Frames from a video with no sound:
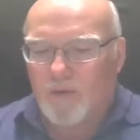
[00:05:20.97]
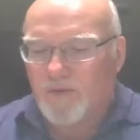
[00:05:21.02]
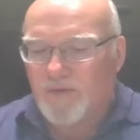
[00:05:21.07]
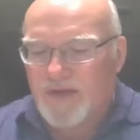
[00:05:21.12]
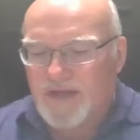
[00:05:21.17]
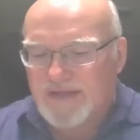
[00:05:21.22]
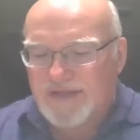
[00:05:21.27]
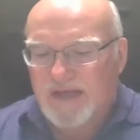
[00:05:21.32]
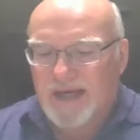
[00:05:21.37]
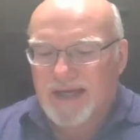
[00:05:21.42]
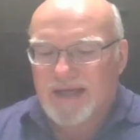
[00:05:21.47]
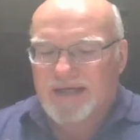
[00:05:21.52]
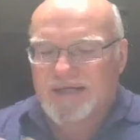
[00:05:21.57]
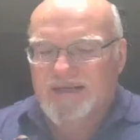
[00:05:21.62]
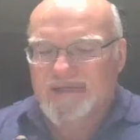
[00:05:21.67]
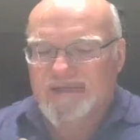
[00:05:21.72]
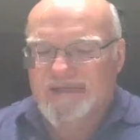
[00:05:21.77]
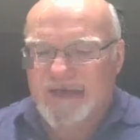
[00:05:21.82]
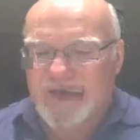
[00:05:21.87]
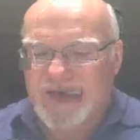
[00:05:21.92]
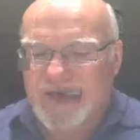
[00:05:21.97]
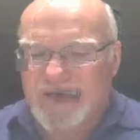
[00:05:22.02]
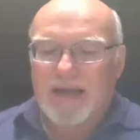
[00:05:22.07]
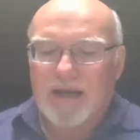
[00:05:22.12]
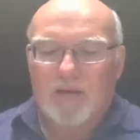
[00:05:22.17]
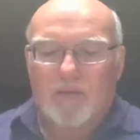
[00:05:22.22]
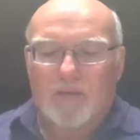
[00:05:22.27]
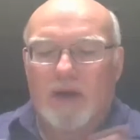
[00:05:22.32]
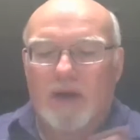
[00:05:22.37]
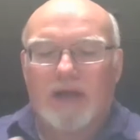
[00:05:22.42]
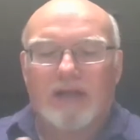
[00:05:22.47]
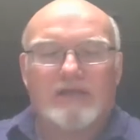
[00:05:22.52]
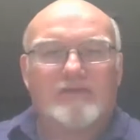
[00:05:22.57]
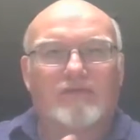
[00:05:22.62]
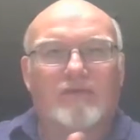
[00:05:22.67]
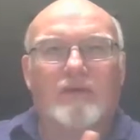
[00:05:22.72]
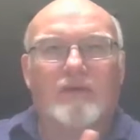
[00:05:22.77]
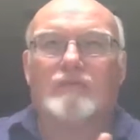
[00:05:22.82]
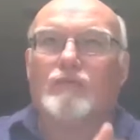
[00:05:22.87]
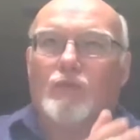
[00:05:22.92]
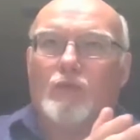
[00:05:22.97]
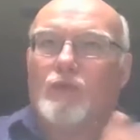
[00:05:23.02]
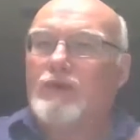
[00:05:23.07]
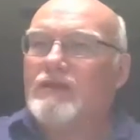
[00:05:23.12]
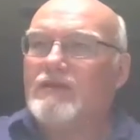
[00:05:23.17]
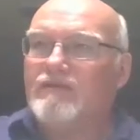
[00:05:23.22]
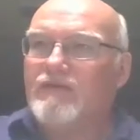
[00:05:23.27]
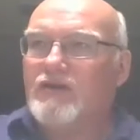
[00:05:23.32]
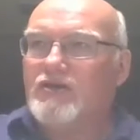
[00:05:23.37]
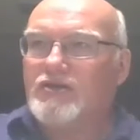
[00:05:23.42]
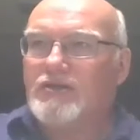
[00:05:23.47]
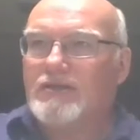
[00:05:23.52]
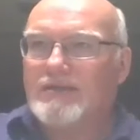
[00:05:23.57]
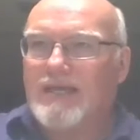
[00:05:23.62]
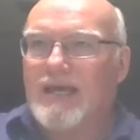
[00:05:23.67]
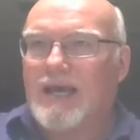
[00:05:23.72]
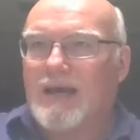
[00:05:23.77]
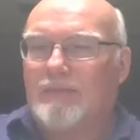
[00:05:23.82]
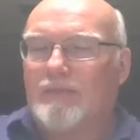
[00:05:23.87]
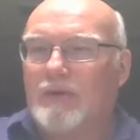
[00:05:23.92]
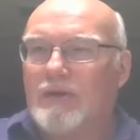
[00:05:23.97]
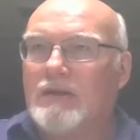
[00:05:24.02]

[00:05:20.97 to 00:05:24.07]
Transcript: is that it runs from when the visions happen